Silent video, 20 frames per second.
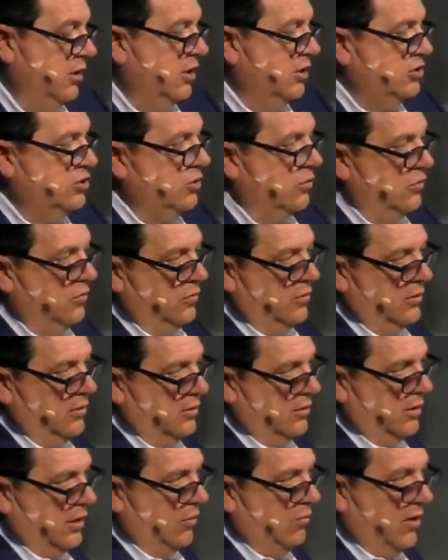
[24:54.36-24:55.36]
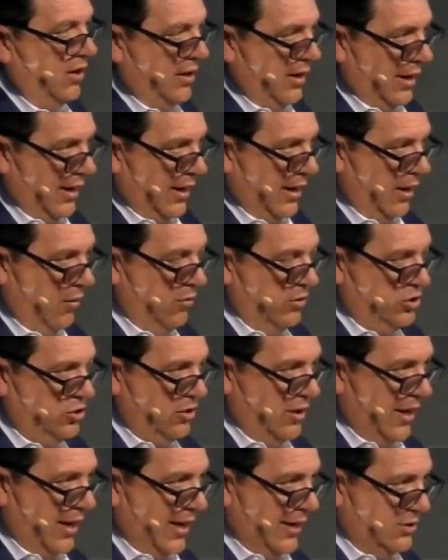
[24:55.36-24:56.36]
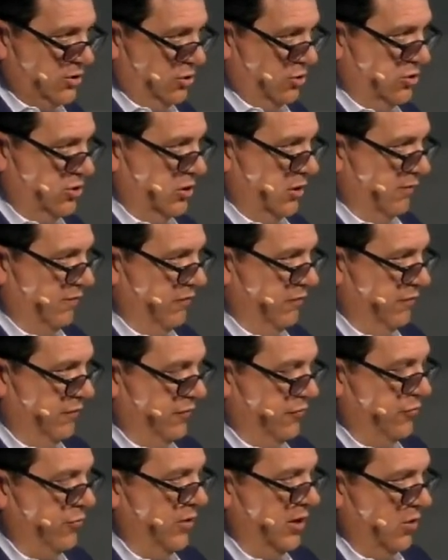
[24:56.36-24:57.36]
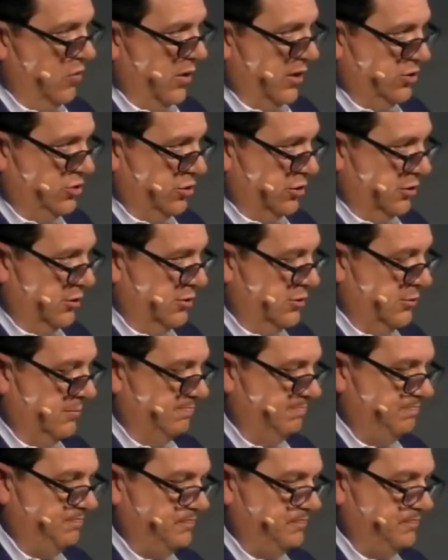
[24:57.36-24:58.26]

So I, wanna, I want you to ask yourself three questions.